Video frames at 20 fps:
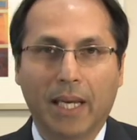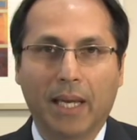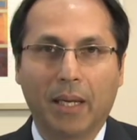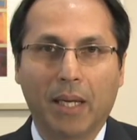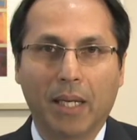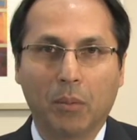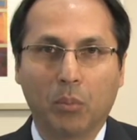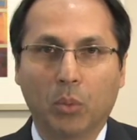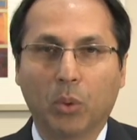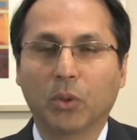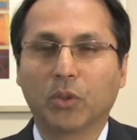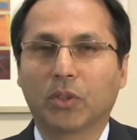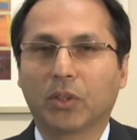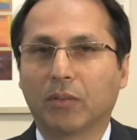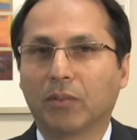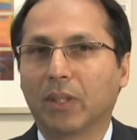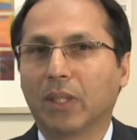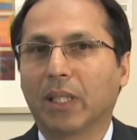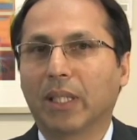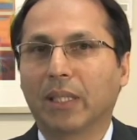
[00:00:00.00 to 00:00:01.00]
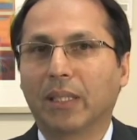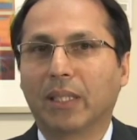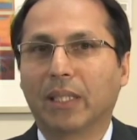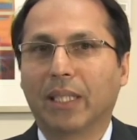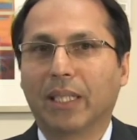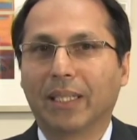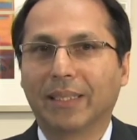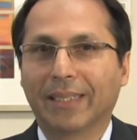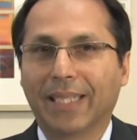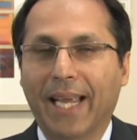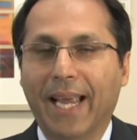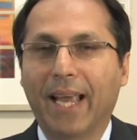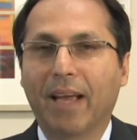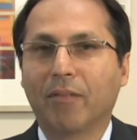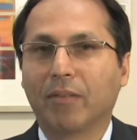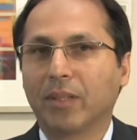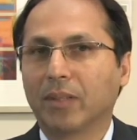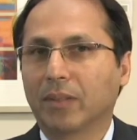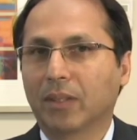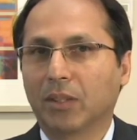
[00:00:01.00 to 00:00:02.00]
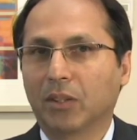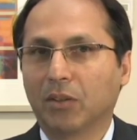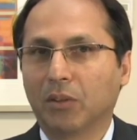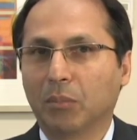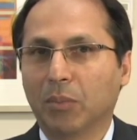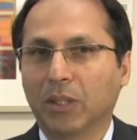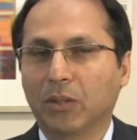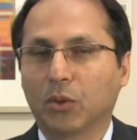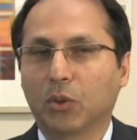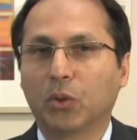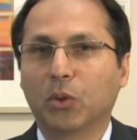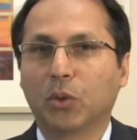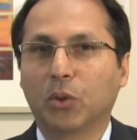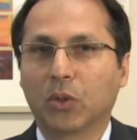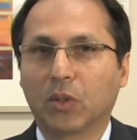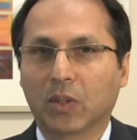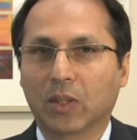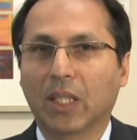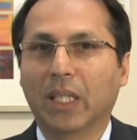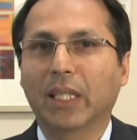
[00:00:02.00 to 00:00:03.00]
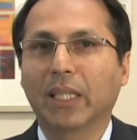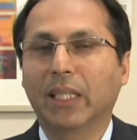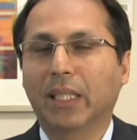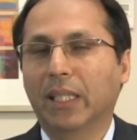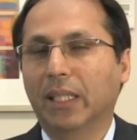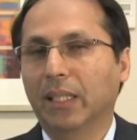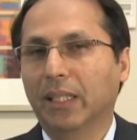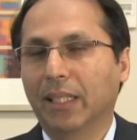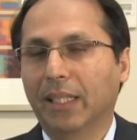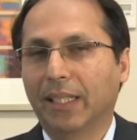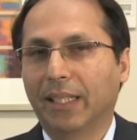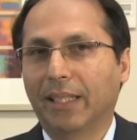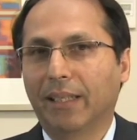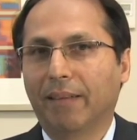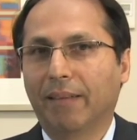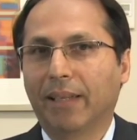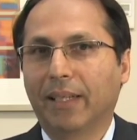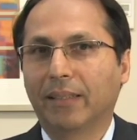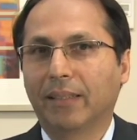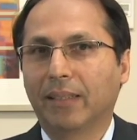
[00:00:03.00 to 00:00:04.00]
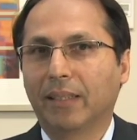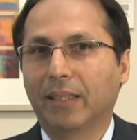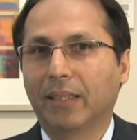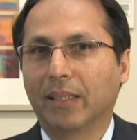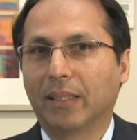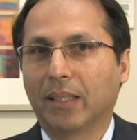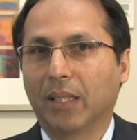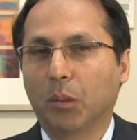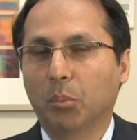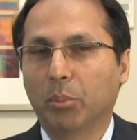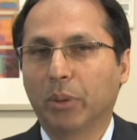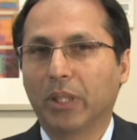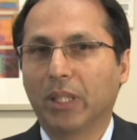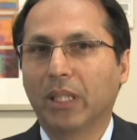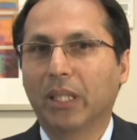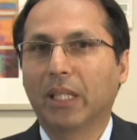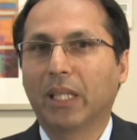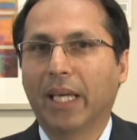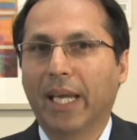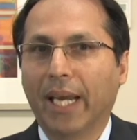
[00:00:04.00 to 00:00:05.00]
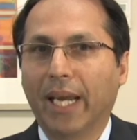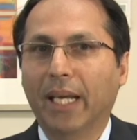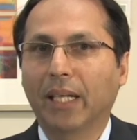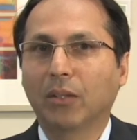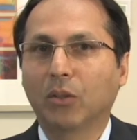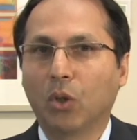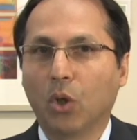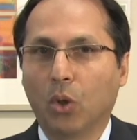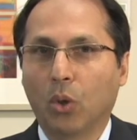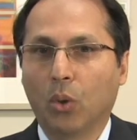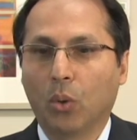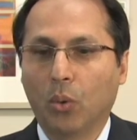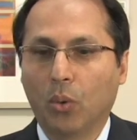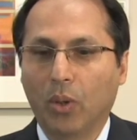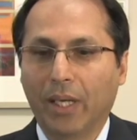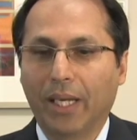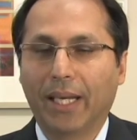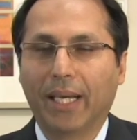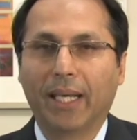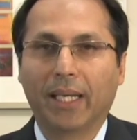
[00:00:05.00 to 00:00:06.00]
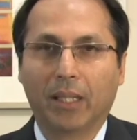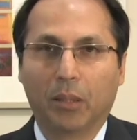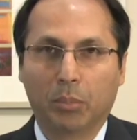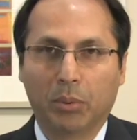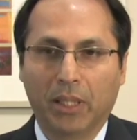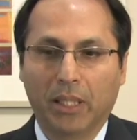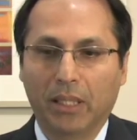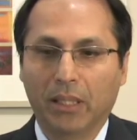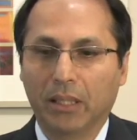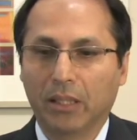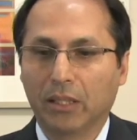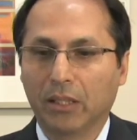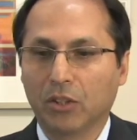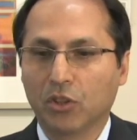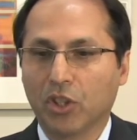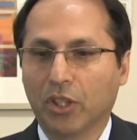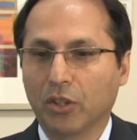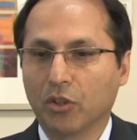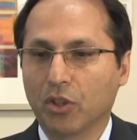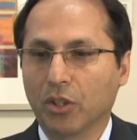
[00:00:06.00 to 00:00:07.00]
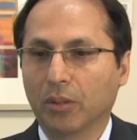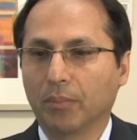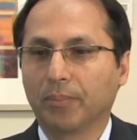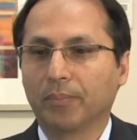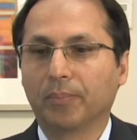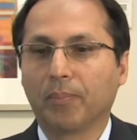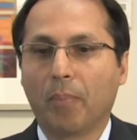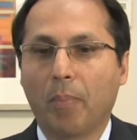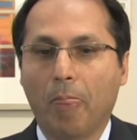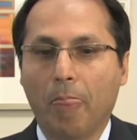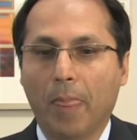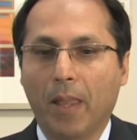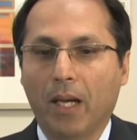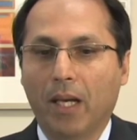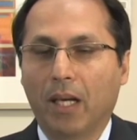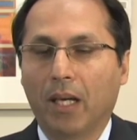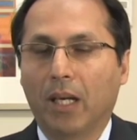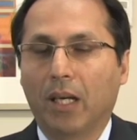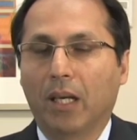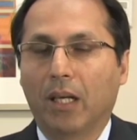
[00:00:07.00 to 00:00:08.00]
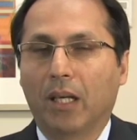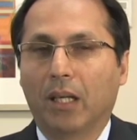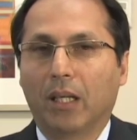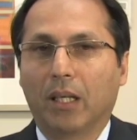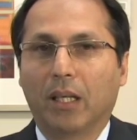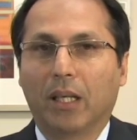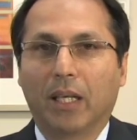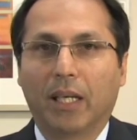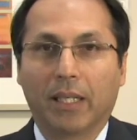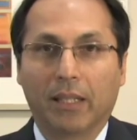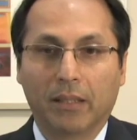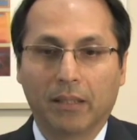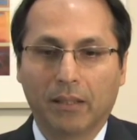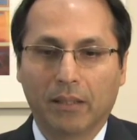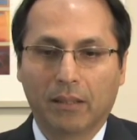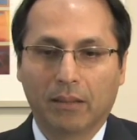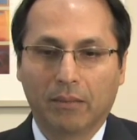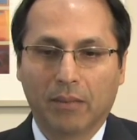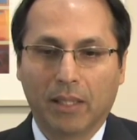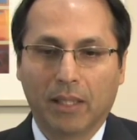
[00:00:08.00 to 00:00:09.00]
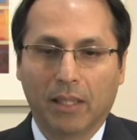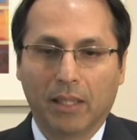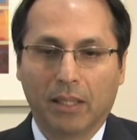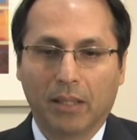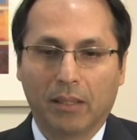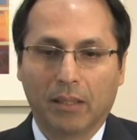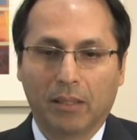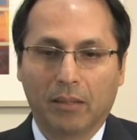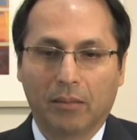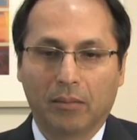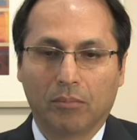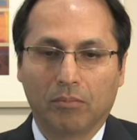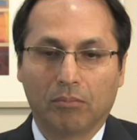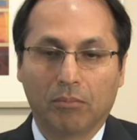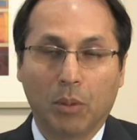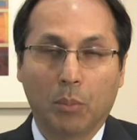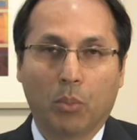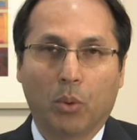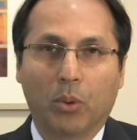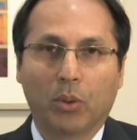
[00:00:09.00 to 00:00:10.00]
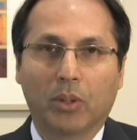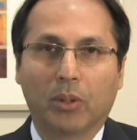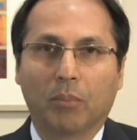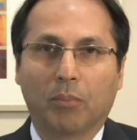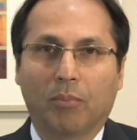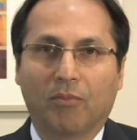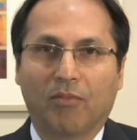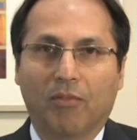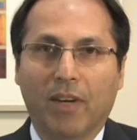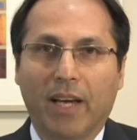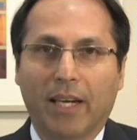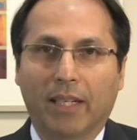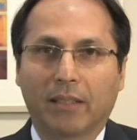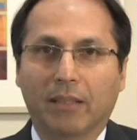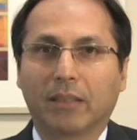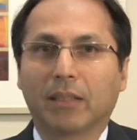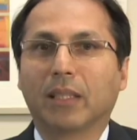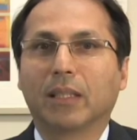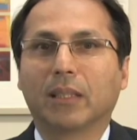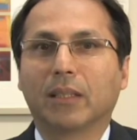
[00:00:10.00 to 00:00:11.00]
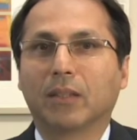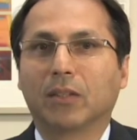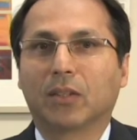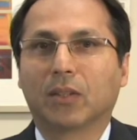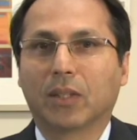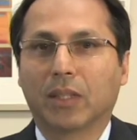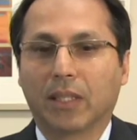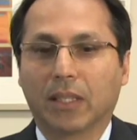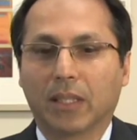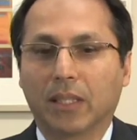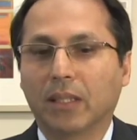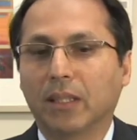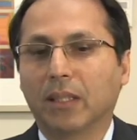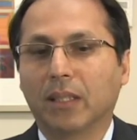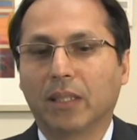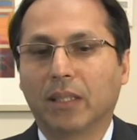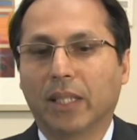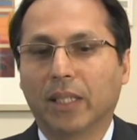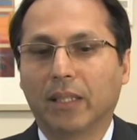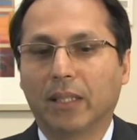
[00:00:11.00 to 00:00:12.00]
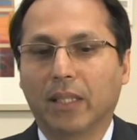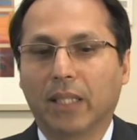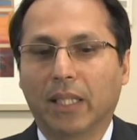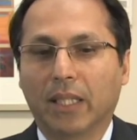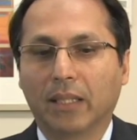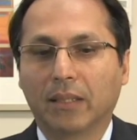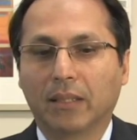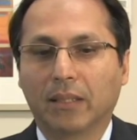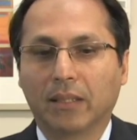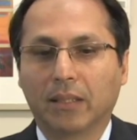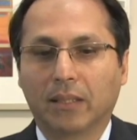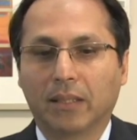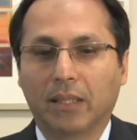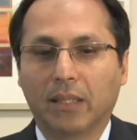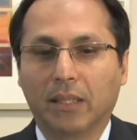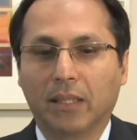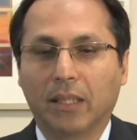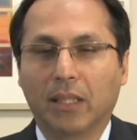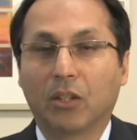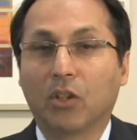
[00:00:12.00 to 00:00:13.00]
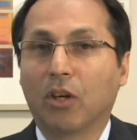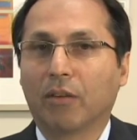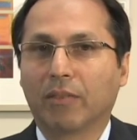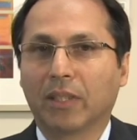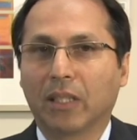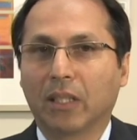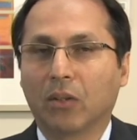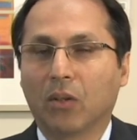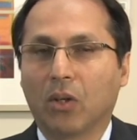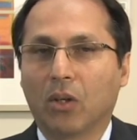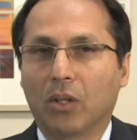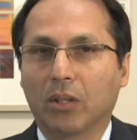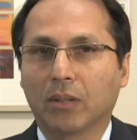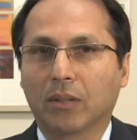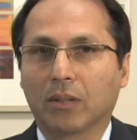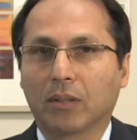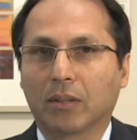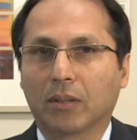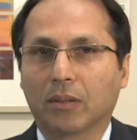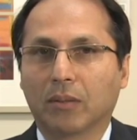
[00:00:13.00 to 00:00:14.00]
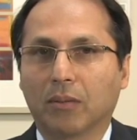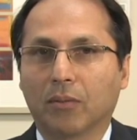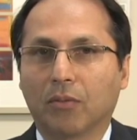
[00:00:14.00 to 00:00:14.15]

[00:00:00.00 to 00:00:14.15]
And most of the NDAs have this agreement. So you're signing that the company can go and obtain an injunction. Another important factor that is in the NDAs is the governing laws.